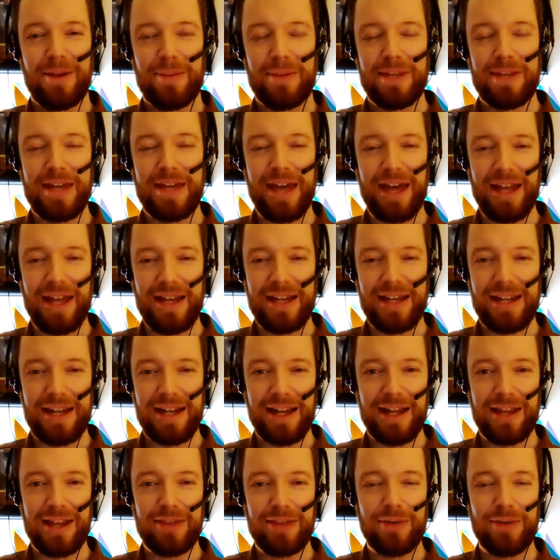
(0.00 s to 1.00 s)
But yeah, I
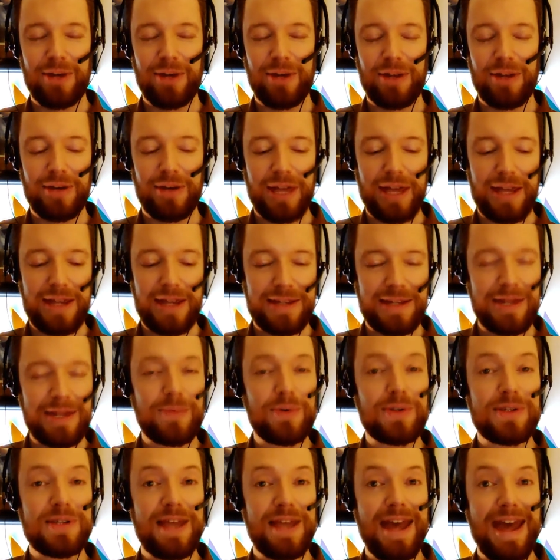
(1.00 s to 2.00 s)
did. I got through another case, and
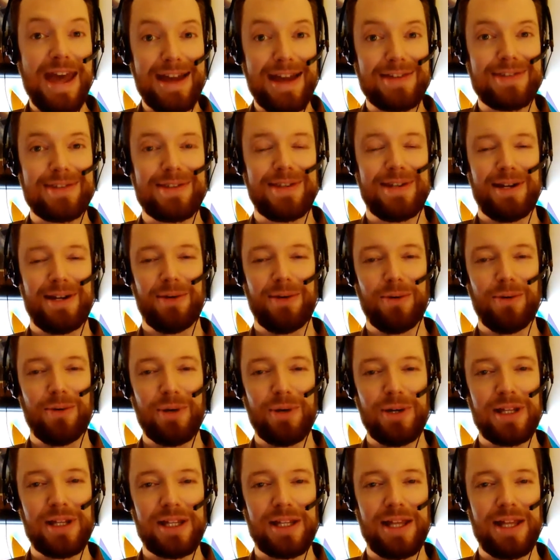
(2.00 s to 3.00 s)
it was excellent. I
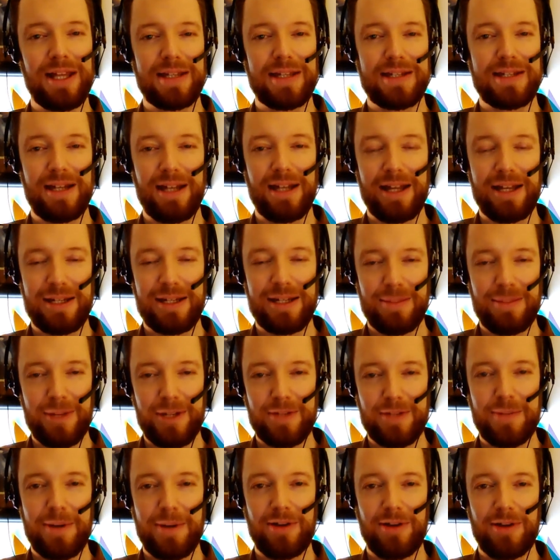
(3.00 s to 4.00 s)
really liked it
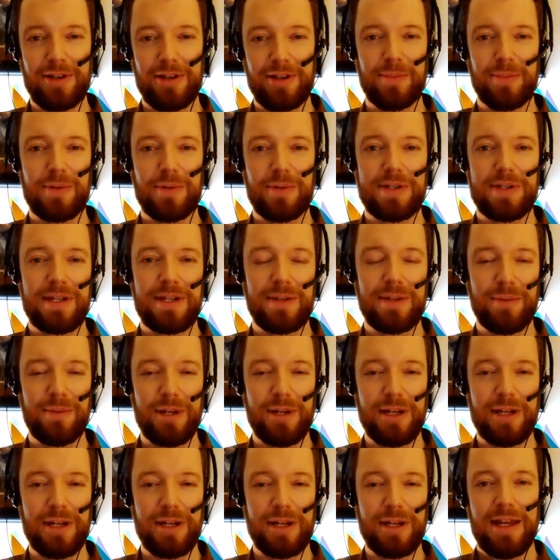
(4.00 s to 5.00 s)
much better than the preceding
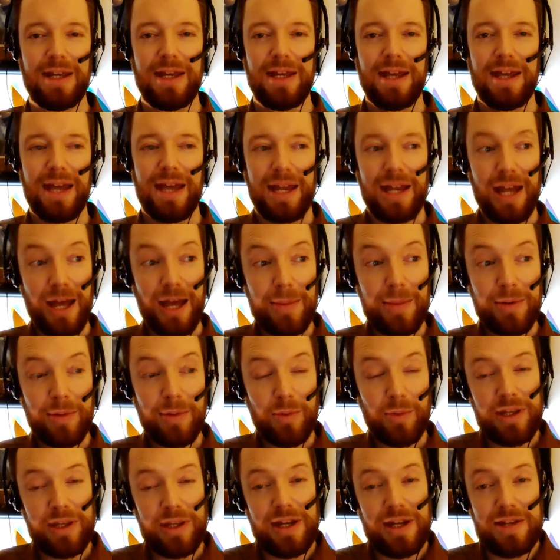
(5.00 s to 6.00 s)
one. And I'm
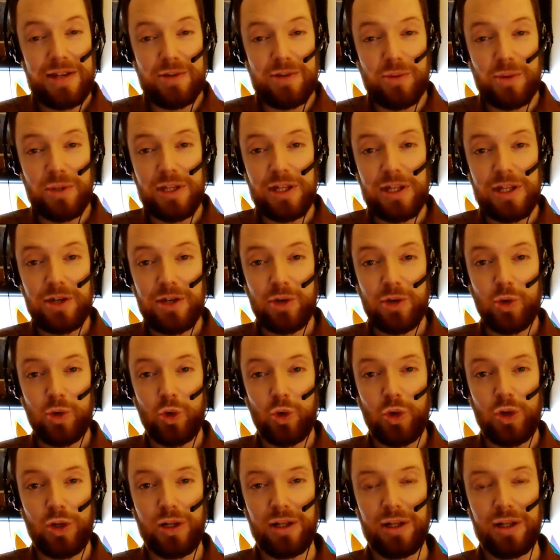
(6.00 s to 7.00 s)
in one that has a really
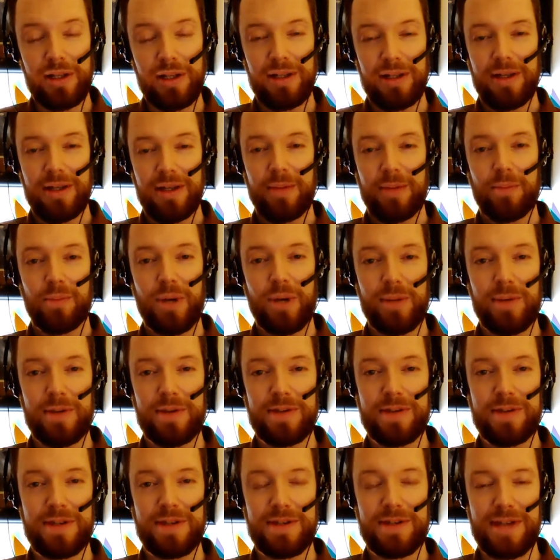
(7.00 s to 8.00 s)
cool
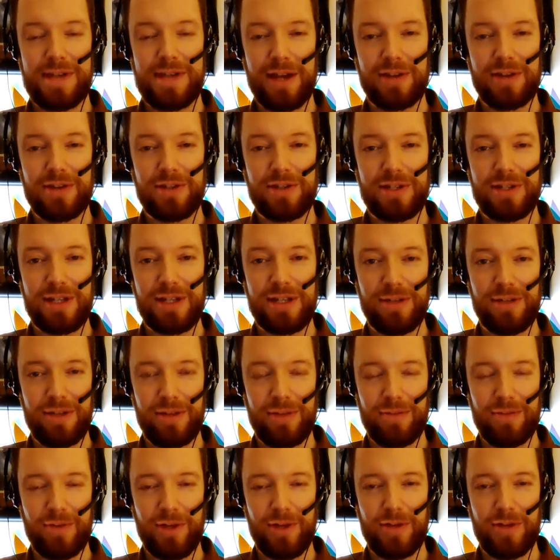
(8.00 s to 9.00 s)
premise. It's actually
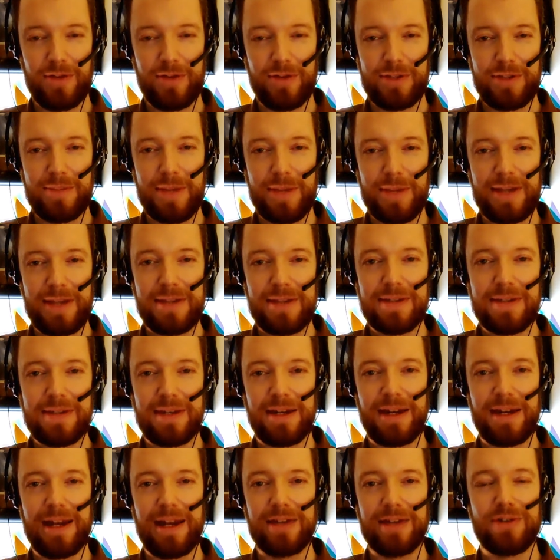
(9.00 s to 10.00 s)
involves space
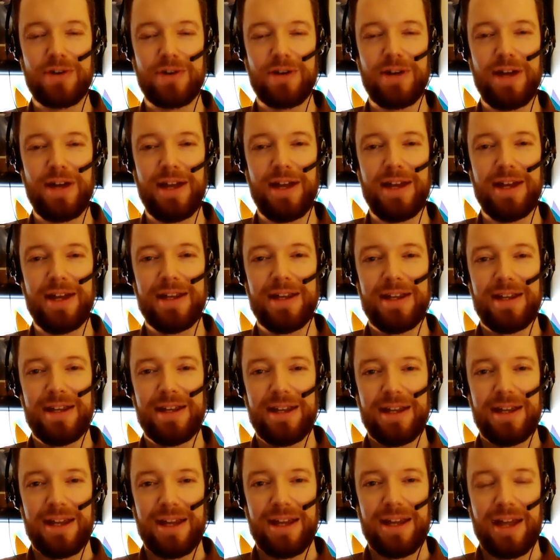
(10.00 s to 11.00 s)
and an astronaut.
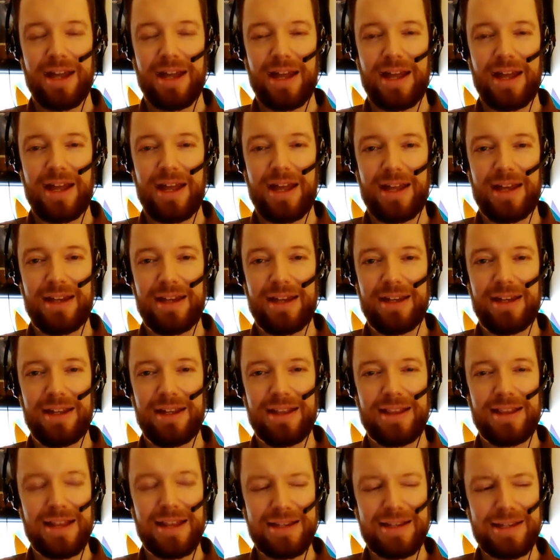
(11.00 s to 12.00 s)
And
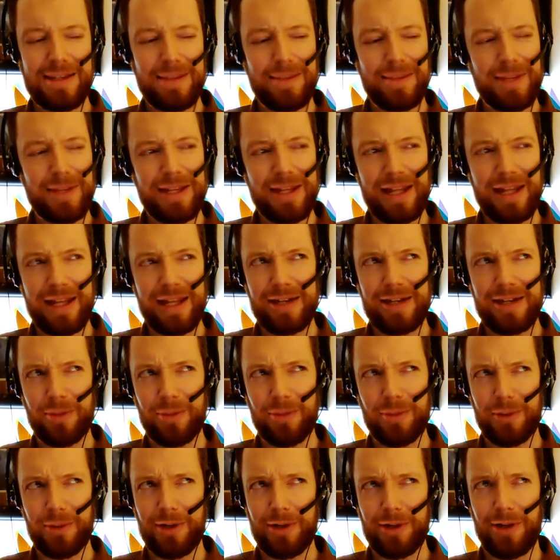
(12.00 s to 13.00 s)
that's something that I
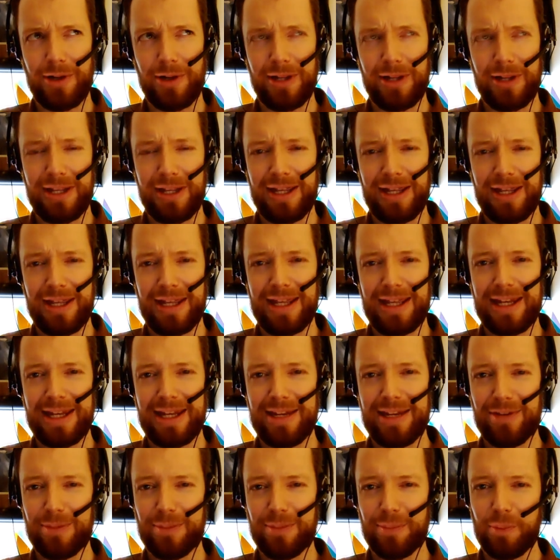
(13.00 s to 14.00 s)
don't recall
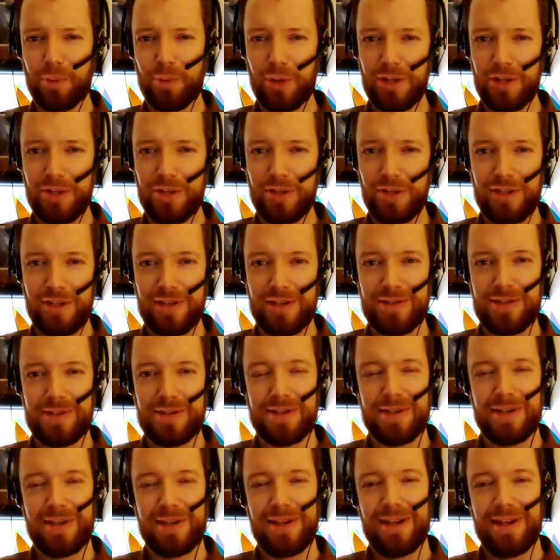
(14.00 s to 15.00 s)
any of the previous